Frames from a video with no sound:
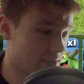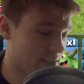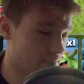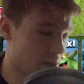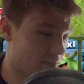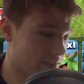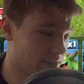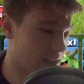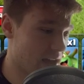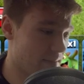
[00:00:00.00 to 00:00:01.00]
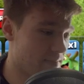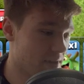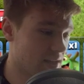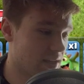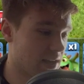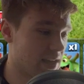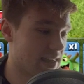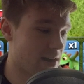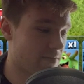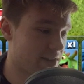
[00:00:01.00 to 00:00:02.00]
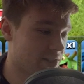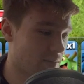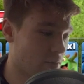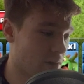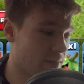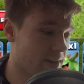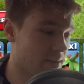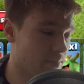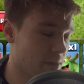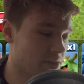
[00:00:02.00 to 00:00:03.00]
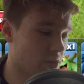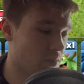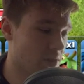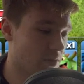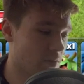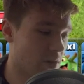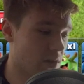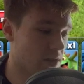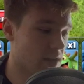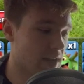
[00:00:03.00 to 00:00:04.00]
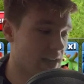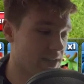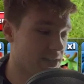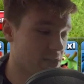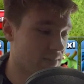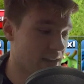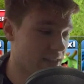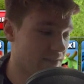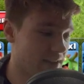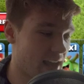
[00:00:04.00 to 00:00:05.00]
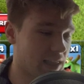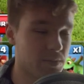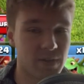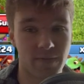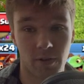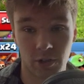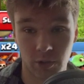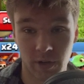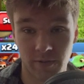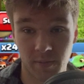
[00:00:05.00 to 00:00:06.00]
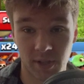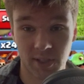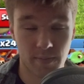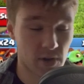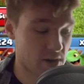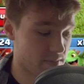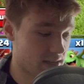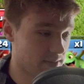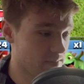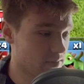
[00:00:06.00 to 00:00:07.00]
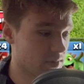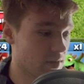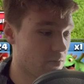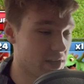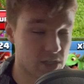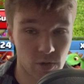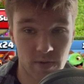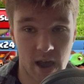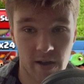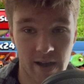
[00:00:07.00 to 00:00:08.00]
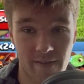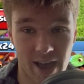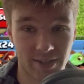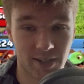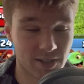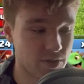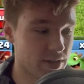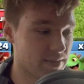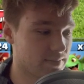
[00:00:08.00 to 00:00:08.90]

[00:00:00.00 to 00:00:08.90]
at the perfect time, and that raged up wall breaker busts open the wall, and despite the fact that we fell short from this compartment, we do now have access to it.